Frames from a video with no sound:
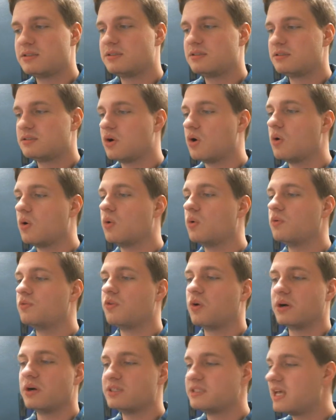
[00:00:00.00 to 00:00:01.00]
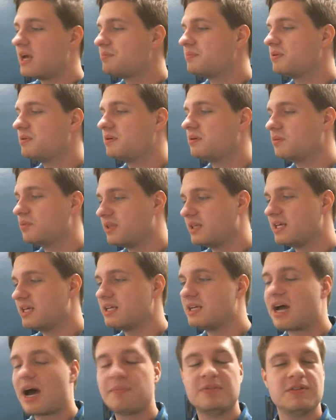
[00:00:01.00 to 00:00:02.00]
So for example, with the
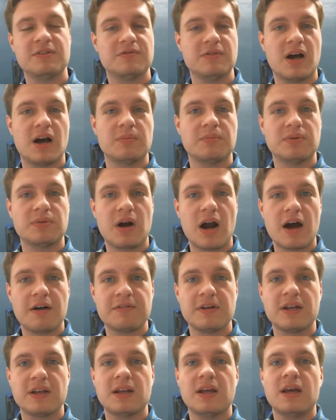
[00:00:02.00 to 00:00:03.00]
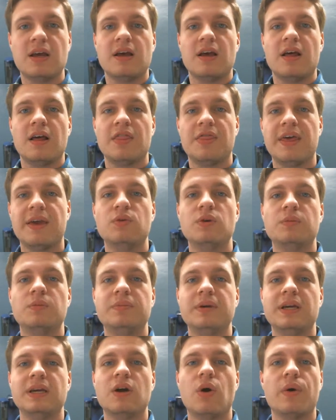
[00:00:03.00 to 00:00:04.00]
Adoptive Nonprofit, they will
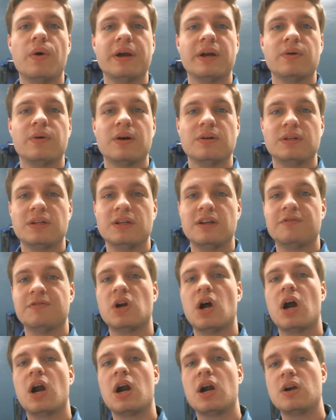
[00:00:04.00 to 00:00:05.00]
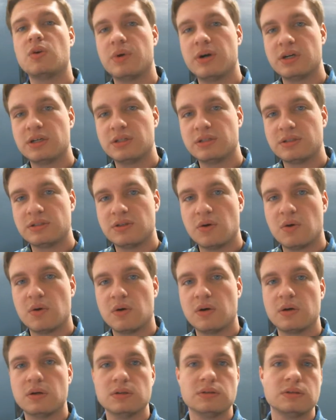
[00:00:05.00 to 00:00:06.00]
be going around to different hardware
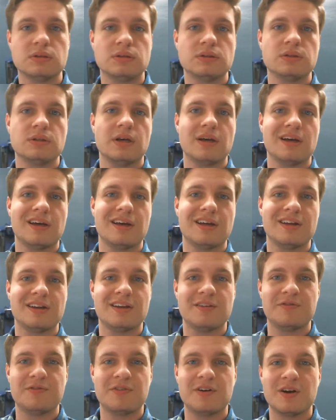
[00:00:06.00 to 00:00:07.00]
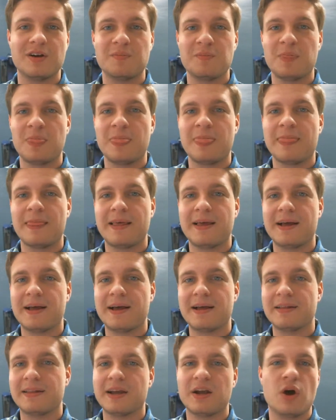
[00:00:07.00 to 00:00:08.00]
stores, different
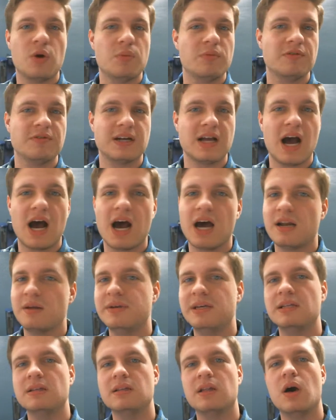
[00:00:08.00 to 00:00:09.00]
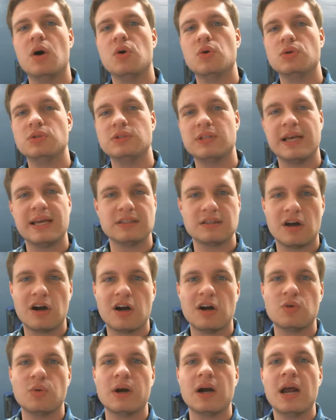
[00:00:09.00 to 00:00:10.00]
like Home of Economy, Lowe's, Ace
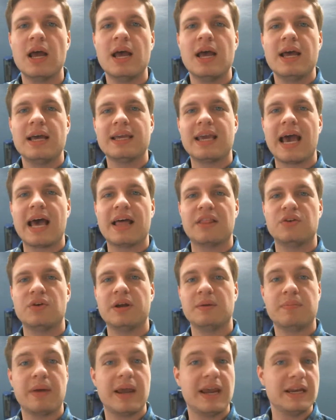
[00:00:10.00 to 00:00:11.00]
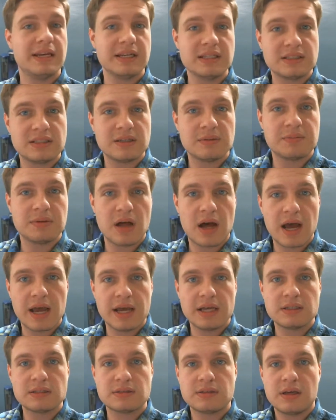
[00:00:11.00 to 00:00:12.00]
Hardware, gathering painting
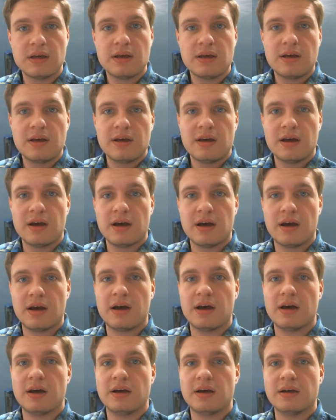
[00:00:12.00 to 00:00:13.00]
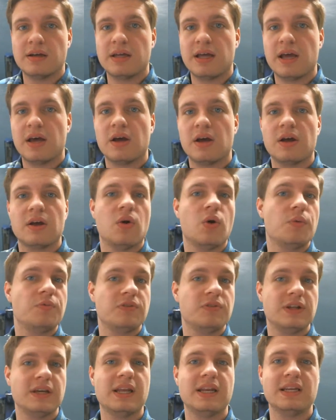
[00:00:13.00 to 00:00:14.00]
supplies, or
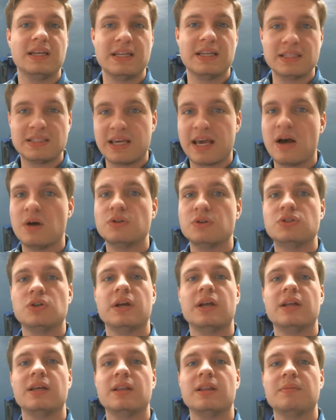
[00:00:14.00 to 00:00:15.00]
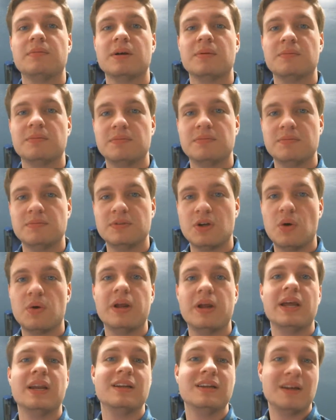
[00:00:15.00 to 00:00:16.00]
hopefully getting discounts or getting them
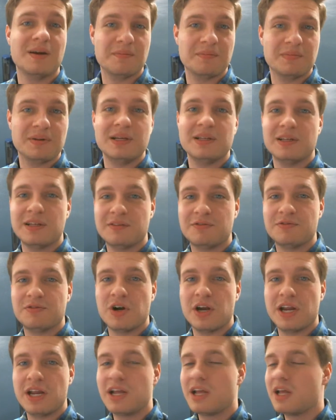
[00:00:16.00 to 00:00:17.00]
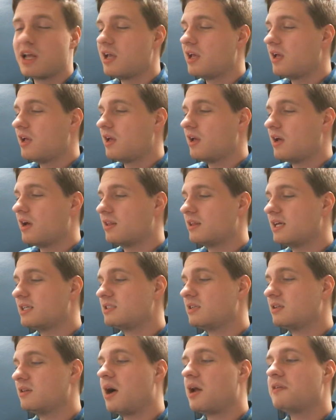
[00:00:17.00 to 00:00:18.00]
donated completely free.
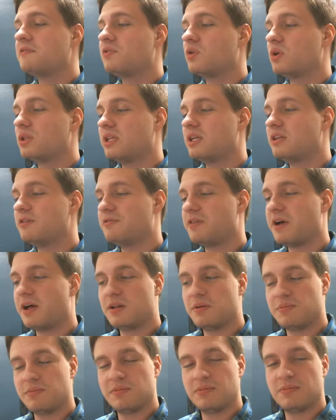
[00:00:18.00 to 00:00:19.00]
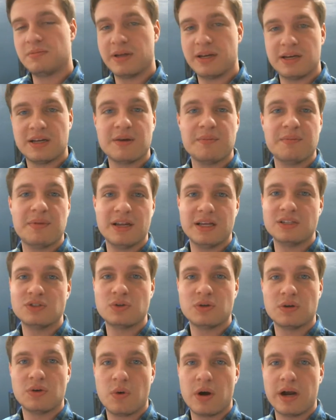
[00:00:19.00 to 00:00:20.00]
That's a lot of what the Development Committee
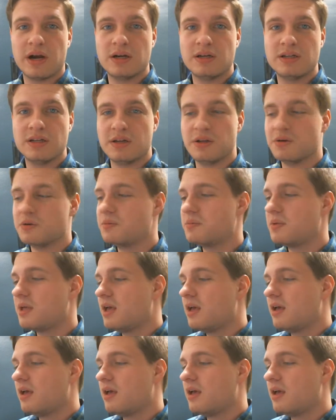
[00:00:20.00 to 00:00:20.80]
is required to do.